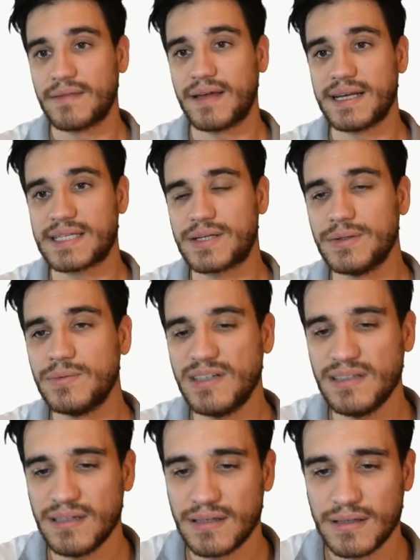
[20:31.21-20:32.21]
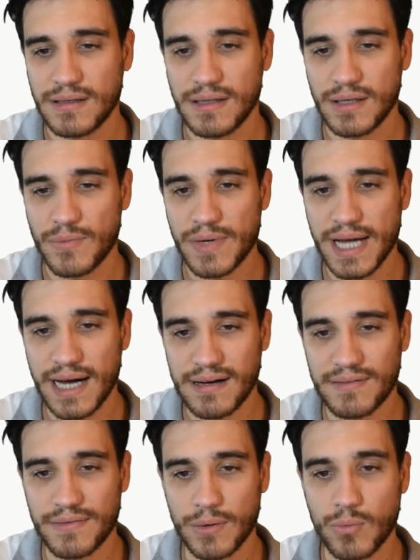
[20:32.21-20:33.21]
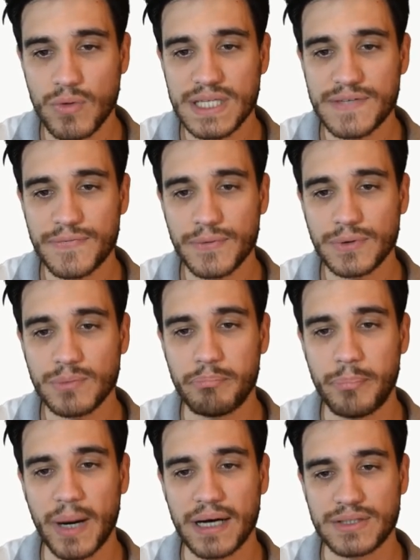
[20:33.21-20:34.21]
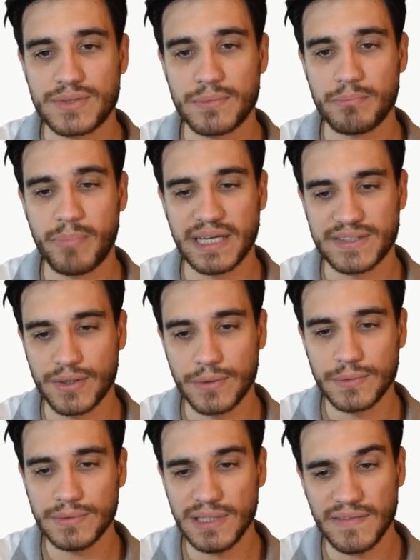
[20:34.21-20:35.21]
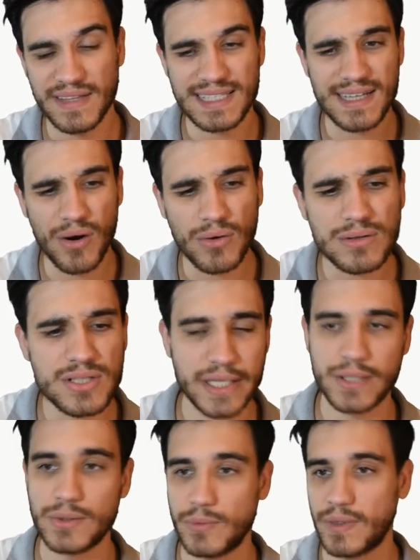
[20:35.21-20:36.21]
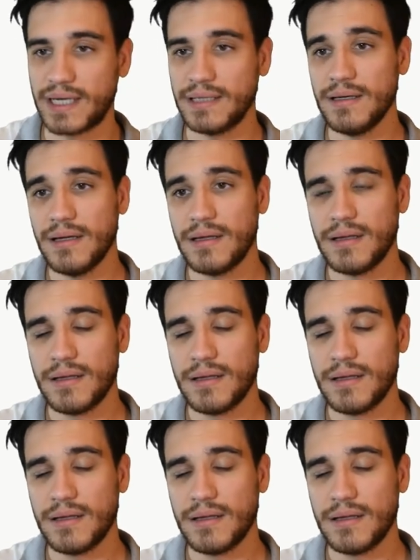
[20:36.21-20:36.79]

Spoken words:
That is a good one. We have Wistful Baton. That's also a good one.